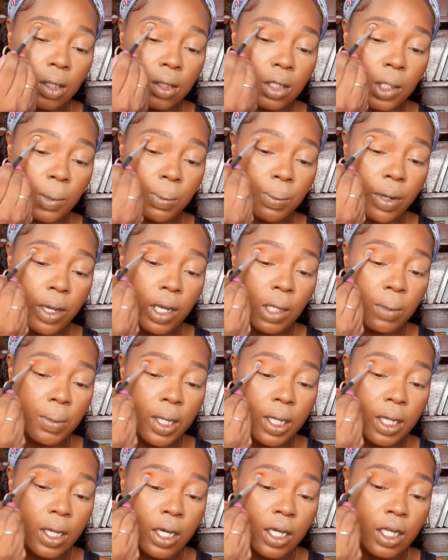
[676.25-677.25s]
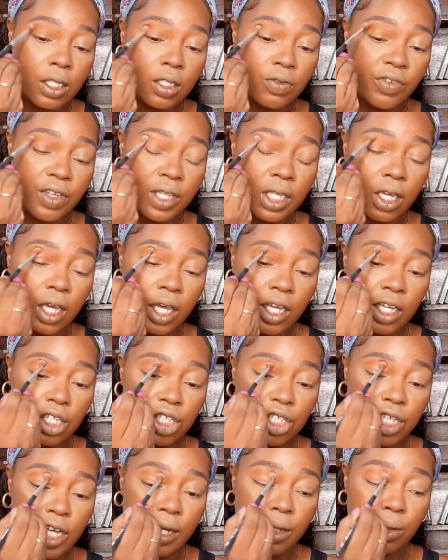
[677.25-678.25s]
To prime my eyes for the
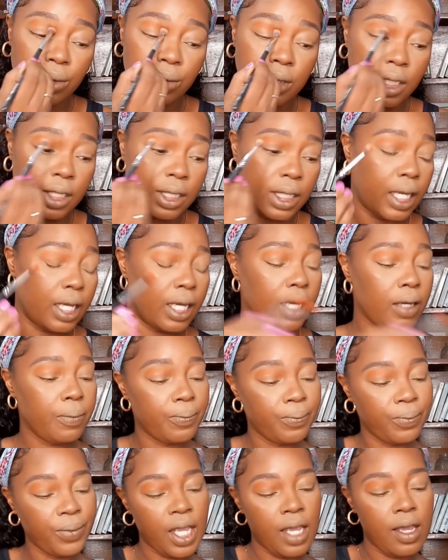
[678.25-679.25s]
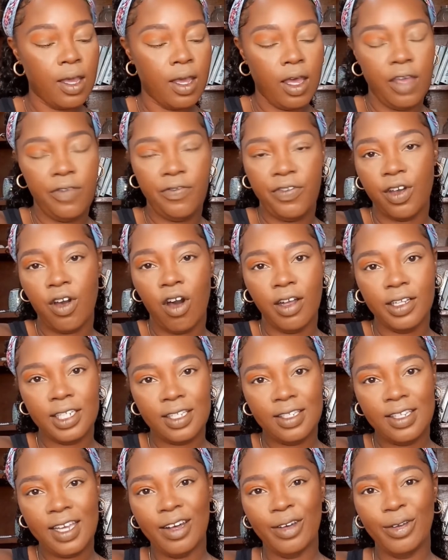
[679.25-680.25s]
eyeshadow today, I forgot
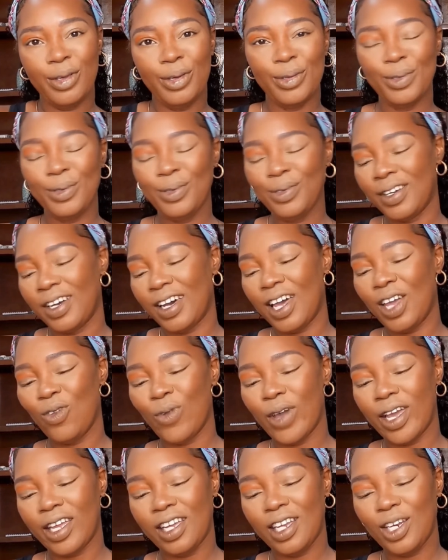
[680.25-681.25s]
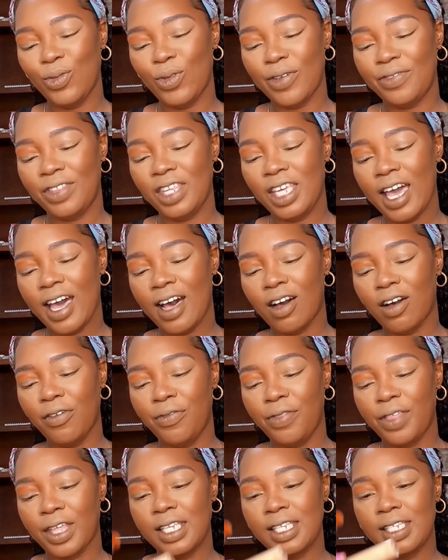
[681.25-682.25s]
to tell you, I went in with the
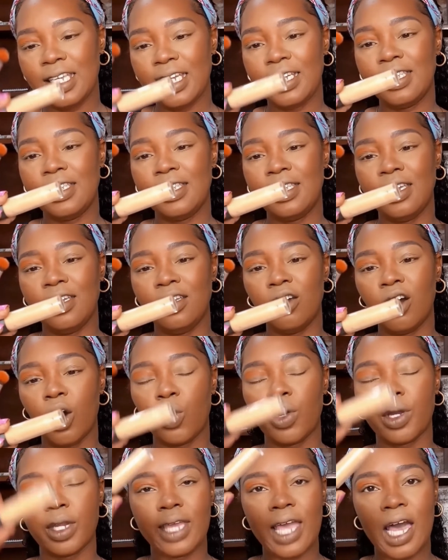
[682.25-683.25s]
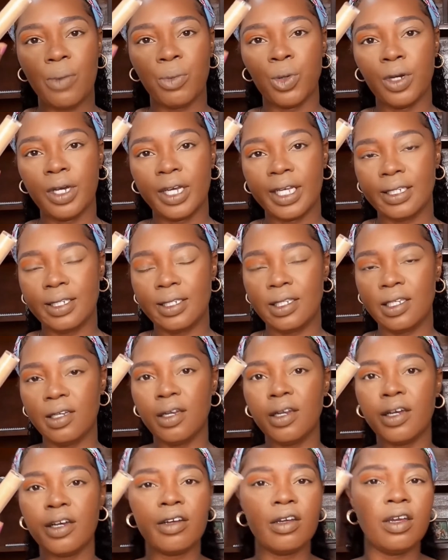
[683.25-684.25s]
e.l.f. 16-Hour Camo
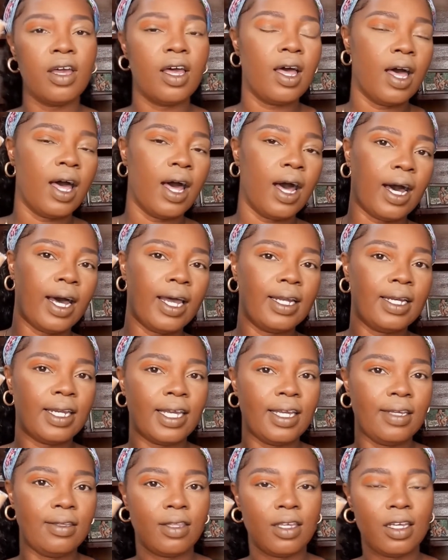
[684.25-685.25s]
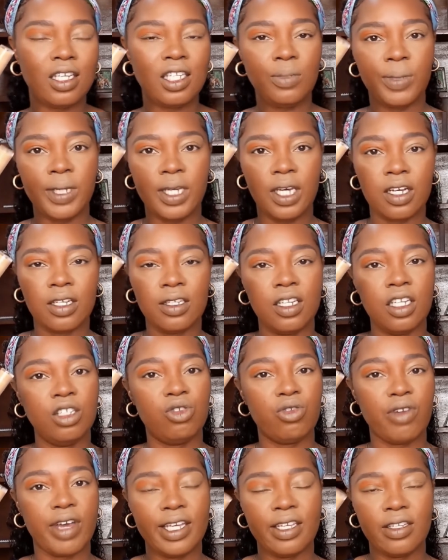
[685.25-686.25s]
Concealer. I like this because it
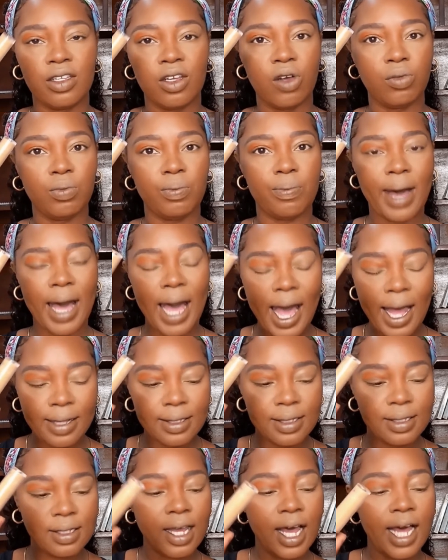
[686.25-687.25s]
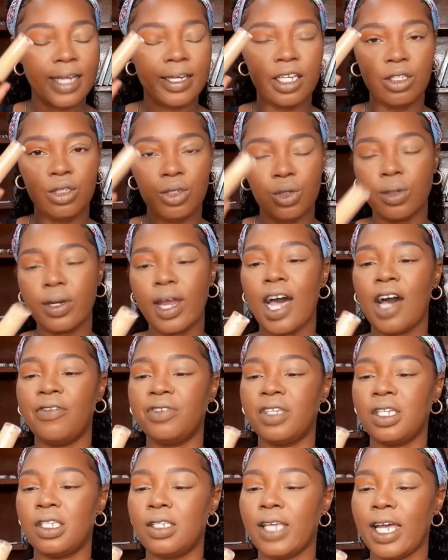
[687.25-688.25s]
dries down matte and I don't
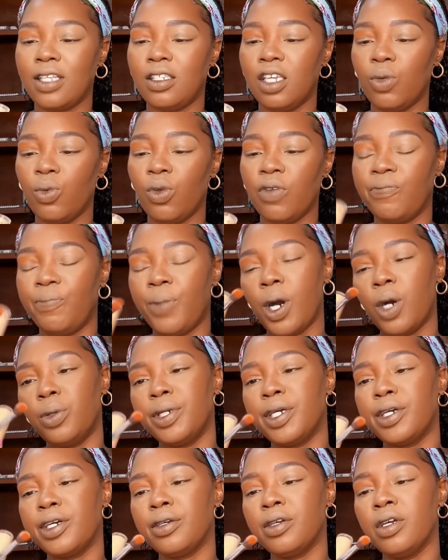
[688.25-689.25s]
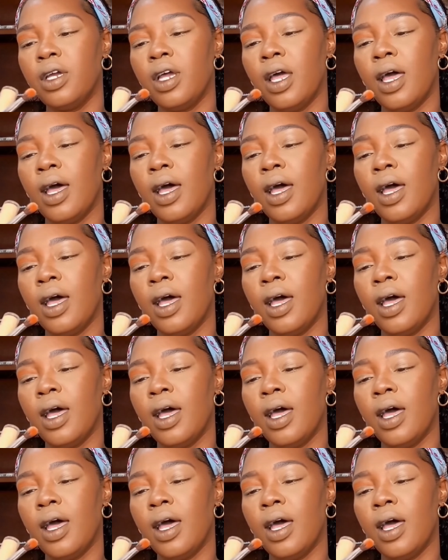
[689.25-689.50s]
have to set it with powder.